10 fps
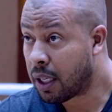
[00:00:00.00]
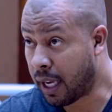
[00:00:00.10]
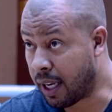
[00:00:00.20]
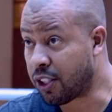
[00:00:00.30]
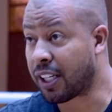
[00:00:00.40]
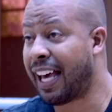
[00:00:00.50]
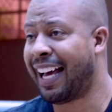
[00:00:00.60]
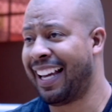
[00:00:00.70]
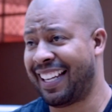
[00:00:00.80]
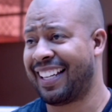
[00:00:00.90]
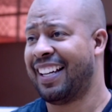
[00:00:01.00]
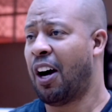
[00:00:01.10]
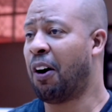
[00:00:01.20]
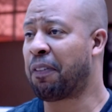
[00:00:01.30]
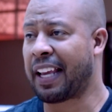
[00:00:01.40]
Yeah, in July.
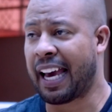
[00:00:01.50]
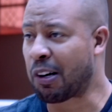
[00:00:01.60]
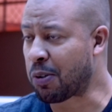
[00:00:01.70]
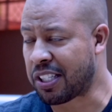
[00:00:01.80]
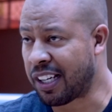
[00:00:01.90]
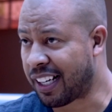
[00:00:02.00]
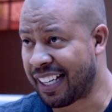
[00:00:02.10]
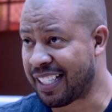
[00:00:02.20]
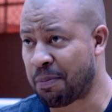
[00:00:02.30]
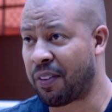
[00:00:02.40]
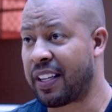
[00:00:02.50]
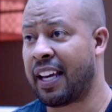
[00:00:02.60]
Hopefully I don't suck in this movie.